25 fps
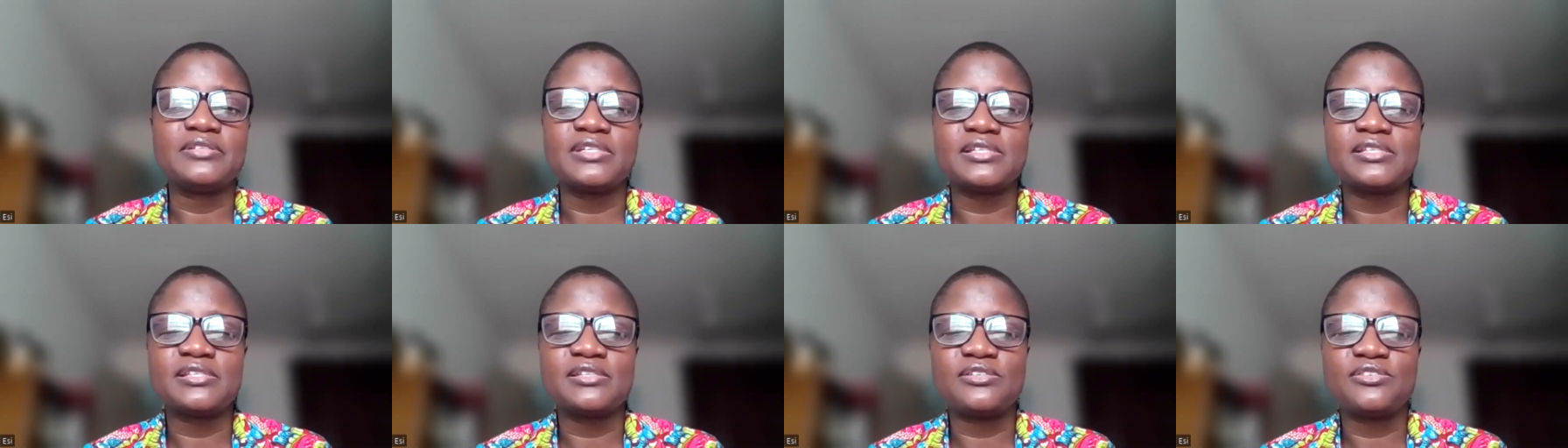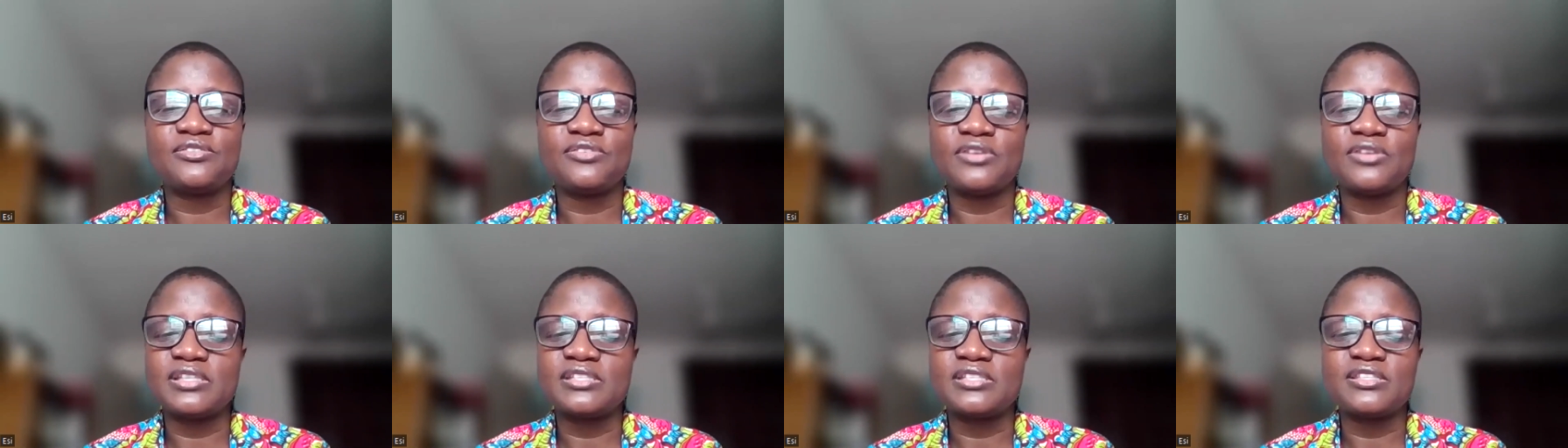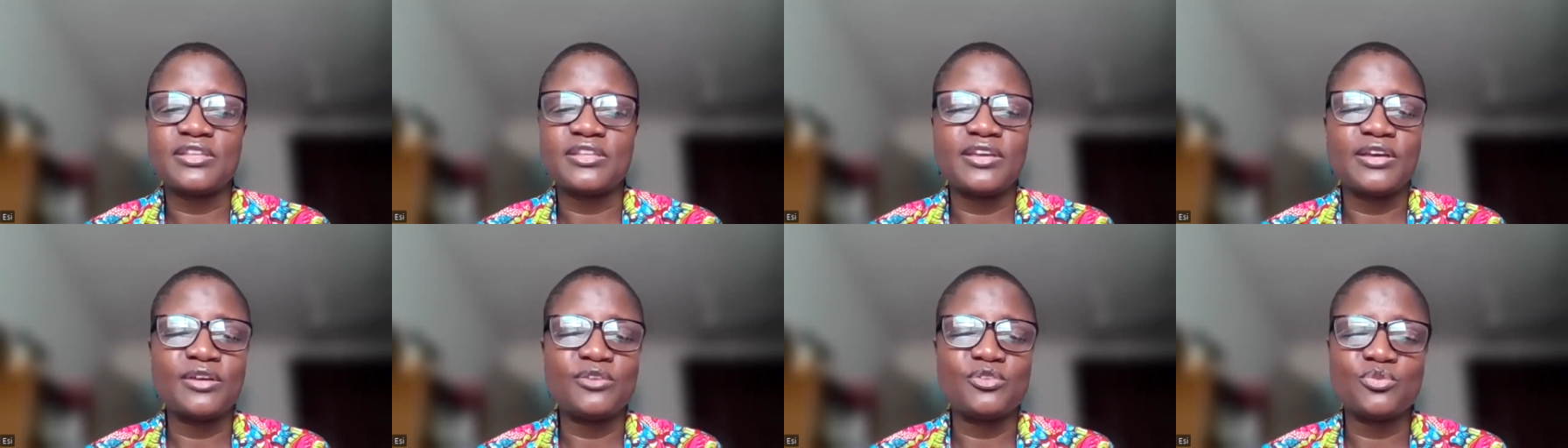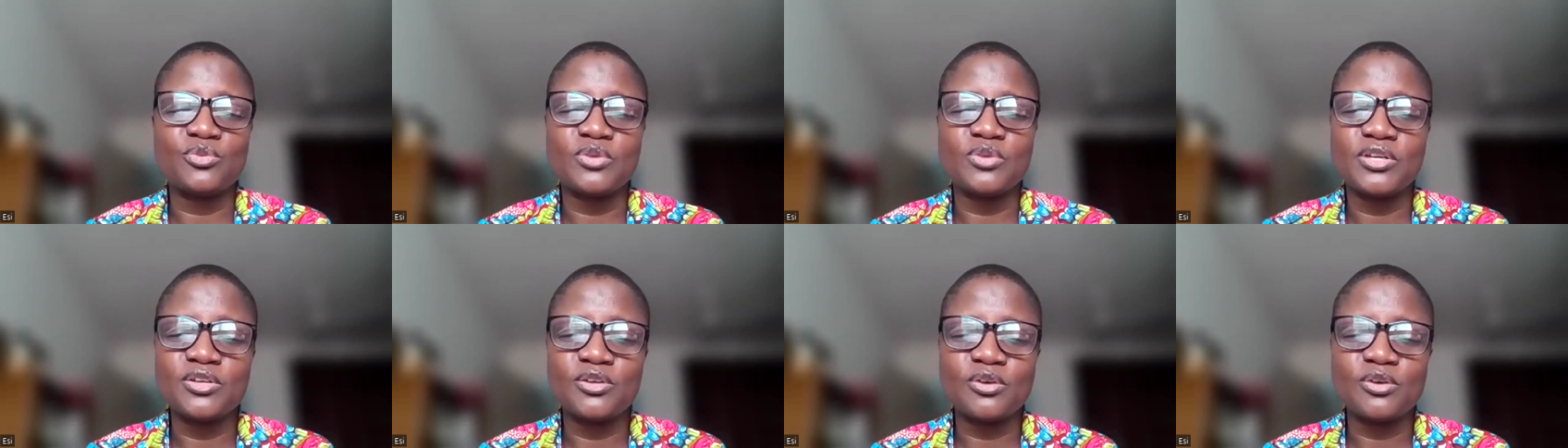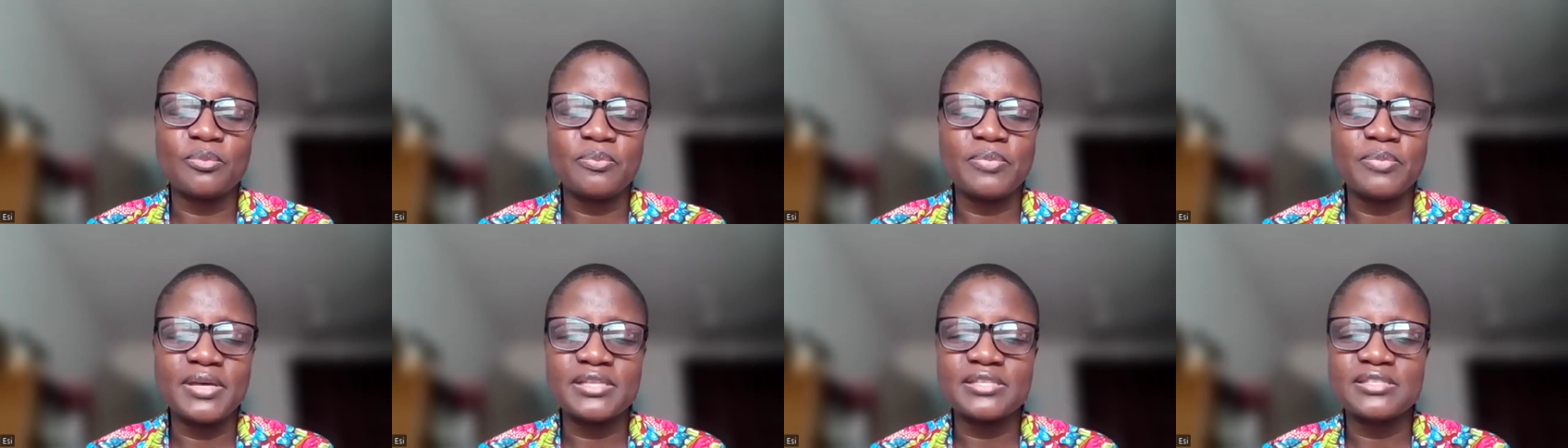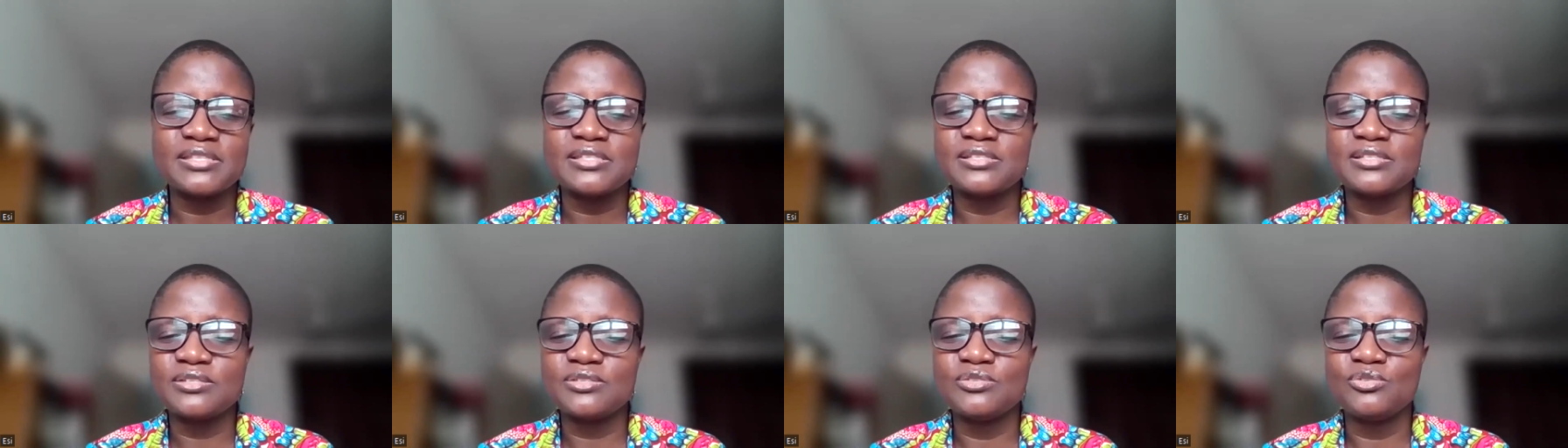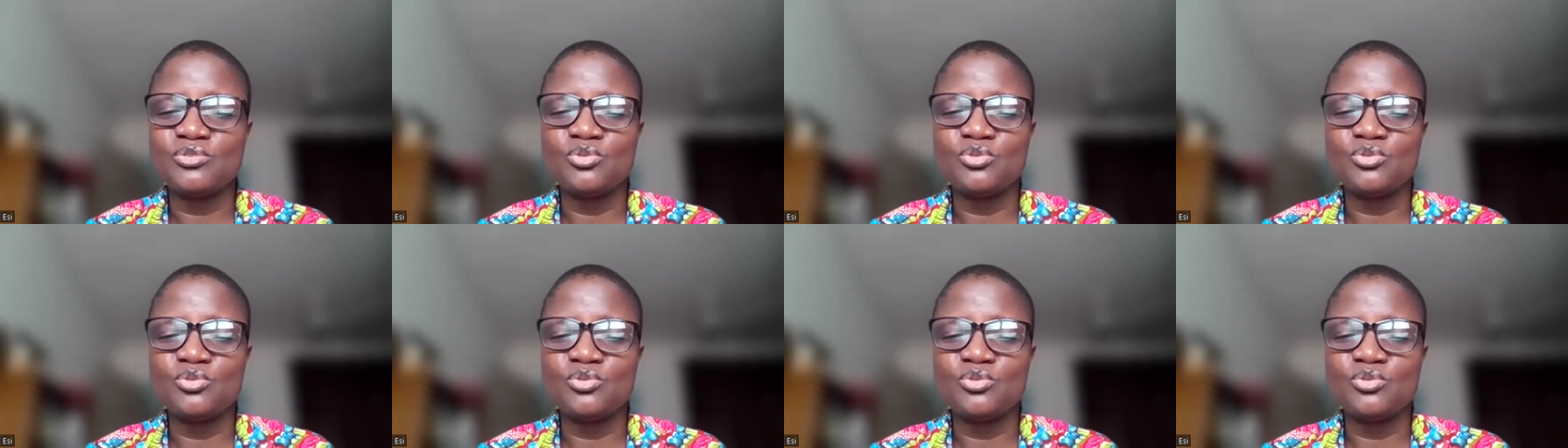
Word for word: Just trust that you're doing your best.